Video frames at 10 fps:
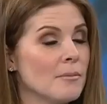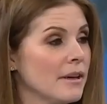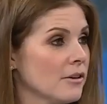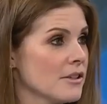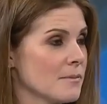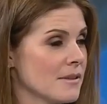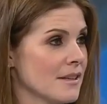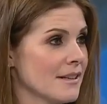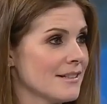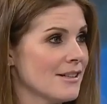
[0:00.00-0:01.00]
on my Christmas
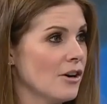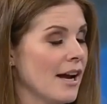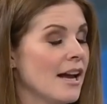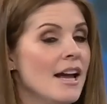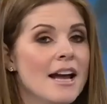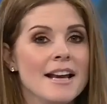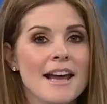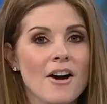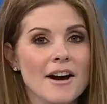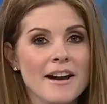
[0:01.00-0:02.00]
list. Exactly. Okay.
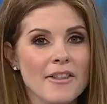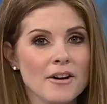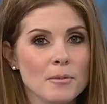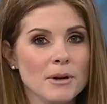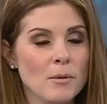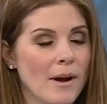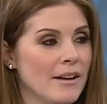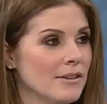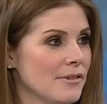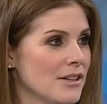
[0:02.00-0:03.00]
Now, another pretty
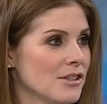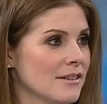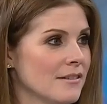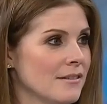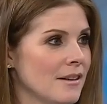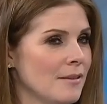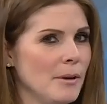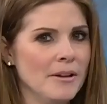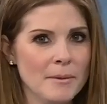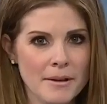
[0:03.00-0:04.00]
wild invention.
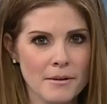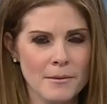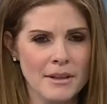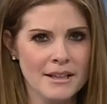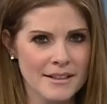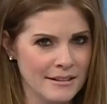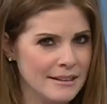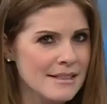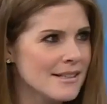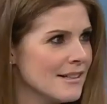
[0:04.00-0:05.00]
Apparently, we, we can take a
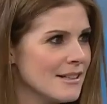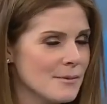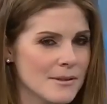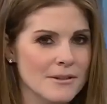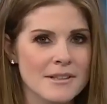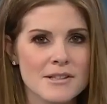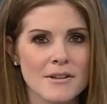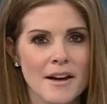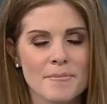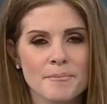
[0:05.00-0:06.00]
listen to this one, so let's
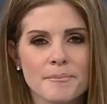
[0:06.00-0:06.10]
do that. Yeah,